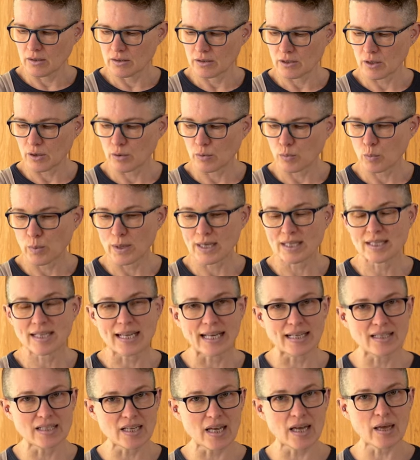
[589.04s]
So we're
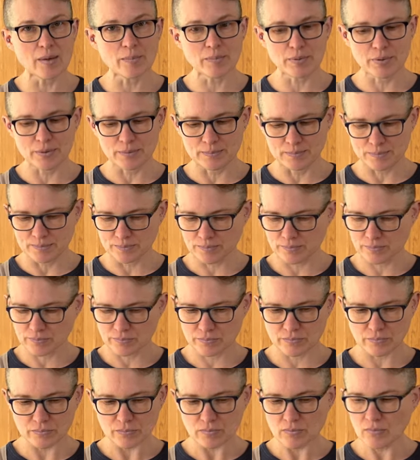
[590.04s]
set up,
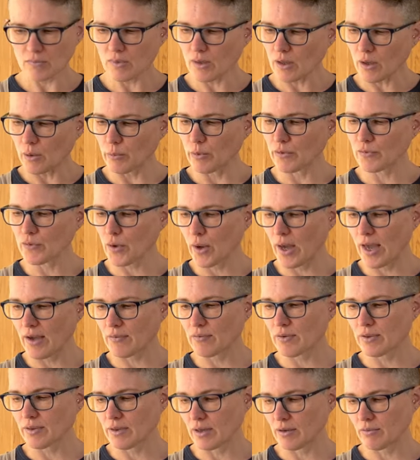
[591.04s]
we've got
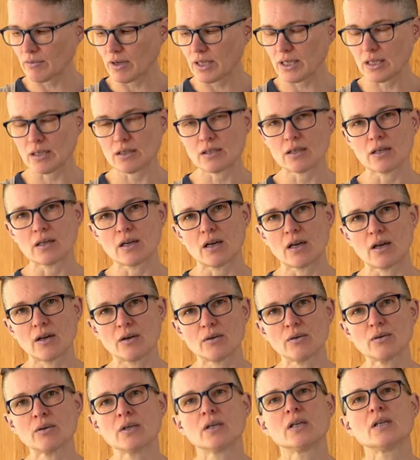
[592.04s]
everything ready to
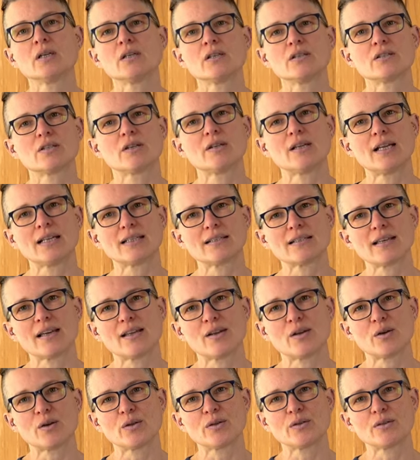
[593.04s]
go, so let's
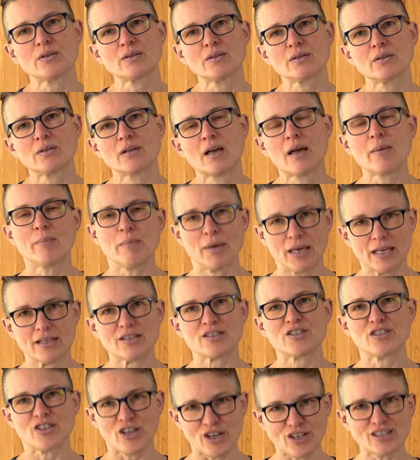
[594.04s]
get on and make
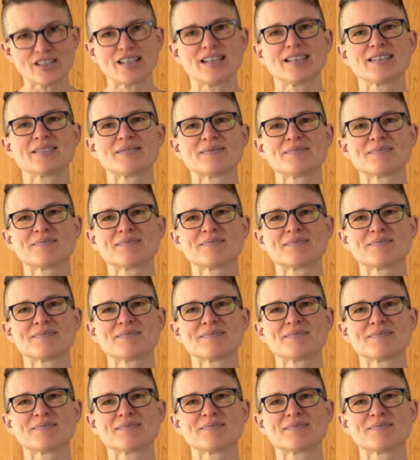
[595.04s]
a starter.